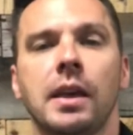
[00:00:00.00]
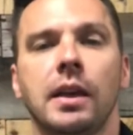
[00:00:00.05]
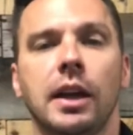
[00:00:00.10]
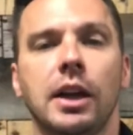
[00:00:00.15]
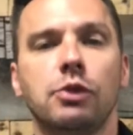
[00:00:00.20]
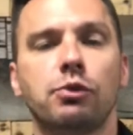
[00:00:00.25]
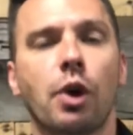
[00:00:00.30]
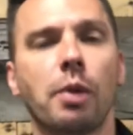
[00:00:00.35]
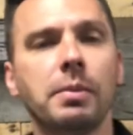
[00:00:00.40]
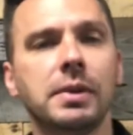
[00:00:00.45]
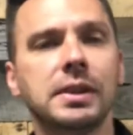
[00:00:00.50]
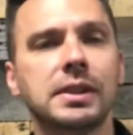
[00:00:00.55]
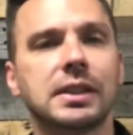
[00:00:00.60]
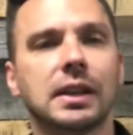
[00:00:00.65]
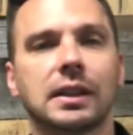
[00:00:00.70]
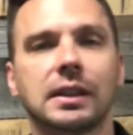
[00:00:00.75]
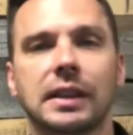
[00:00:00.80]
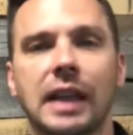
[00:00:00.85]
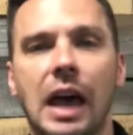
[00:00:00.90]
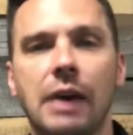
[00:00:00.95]
In Romans
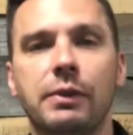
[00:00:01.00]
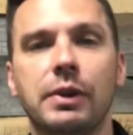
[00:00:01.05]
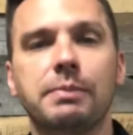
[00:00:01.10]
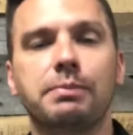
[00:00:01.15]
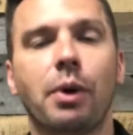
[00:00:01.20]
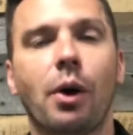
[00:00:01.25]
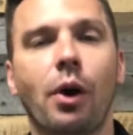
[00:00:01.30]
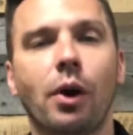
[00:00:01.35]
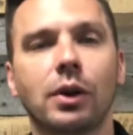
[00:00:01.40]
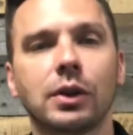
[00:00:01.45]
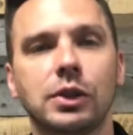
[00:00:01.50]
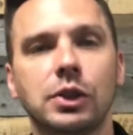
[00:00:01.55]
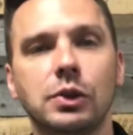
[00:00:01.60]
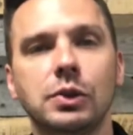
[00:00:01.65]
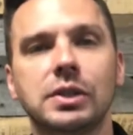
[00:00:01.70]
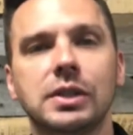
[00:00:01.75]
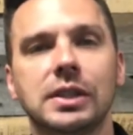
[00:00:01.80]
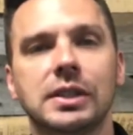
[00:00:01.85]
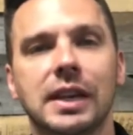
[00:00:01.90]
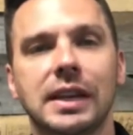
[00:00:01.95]
11, Paul
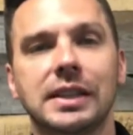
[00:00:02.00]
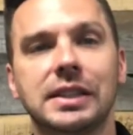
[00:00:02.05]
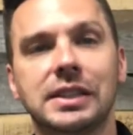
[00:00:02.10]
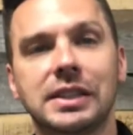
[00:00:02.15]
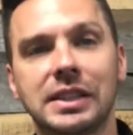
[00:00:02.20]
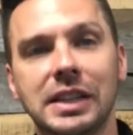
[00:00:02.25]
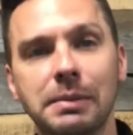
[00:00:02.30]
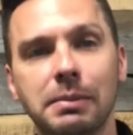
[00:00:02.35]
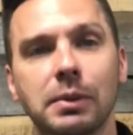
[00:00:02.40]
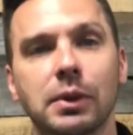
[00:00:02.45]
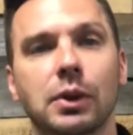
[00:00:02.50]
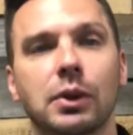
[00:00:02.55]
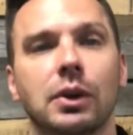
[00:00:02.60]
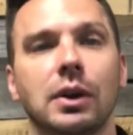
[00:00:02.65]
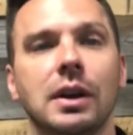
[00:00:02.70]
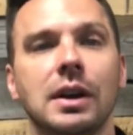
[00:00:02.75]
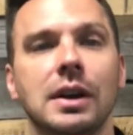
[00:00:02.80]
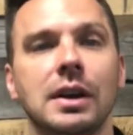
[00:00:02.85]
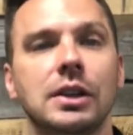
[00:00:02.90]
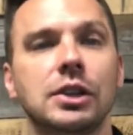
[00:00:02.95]
uses a similar
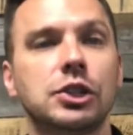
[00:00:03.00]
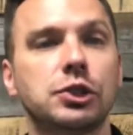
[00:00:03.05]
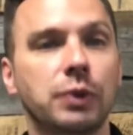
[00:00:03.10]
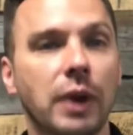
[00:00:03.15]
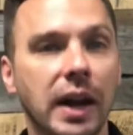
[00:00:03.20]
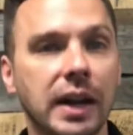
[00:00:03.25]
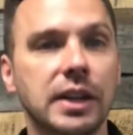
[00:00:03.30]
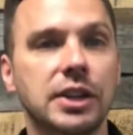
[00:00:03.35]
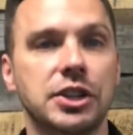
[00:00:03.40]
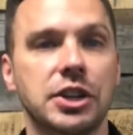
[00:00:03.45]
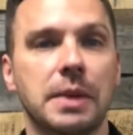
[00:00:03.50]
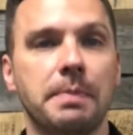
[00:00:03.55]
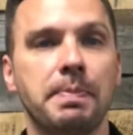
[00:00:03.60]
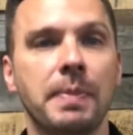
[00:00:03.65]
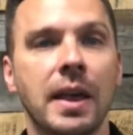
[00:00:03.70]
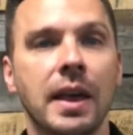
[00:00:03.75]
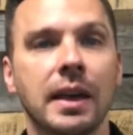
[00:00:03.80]
strategy.